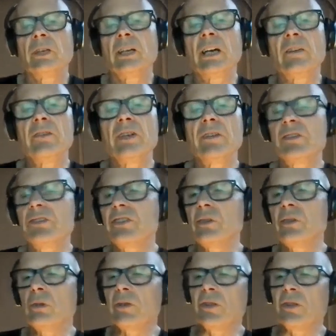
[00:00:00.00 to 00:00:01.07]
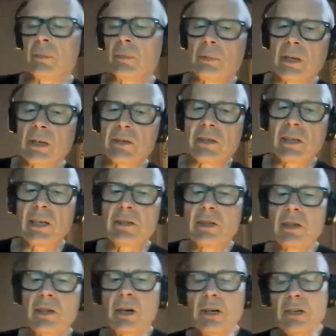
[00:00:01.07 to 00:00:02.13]
Yeah, I've never seen one that big.
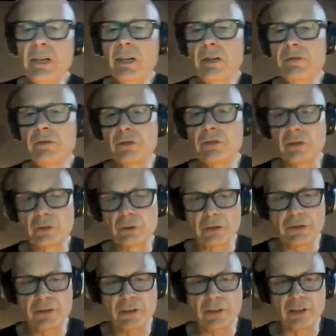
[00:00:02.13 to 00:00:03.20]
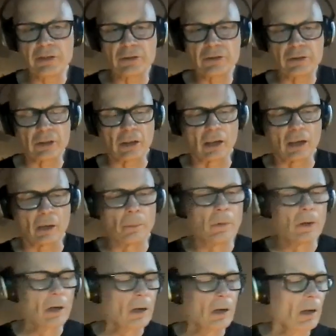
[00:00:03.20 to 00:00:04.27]
They are native to the Northeast.
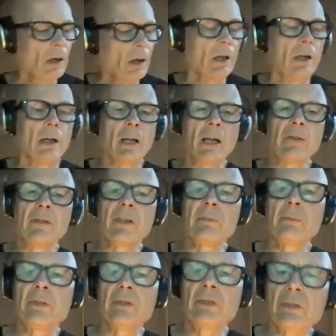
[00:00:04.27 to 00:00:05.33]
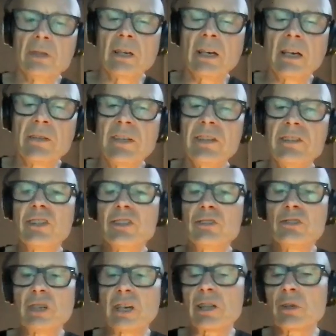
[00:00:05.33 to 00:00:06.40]
And they've been, I think the
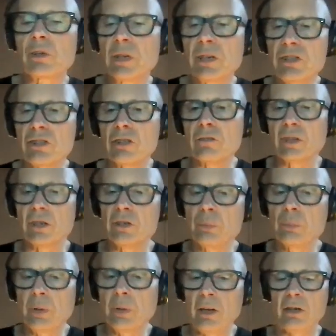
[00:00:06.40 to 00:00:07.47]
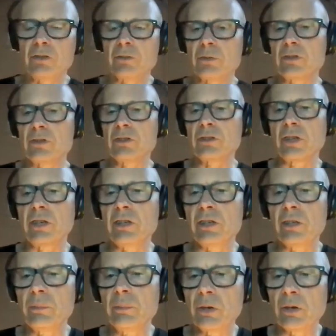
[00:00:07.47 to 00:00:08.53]
Declaration of Independence was signed
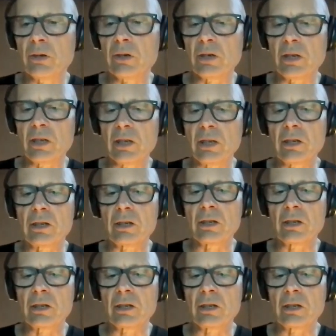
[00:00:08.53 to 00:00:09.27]
in Poke Inc.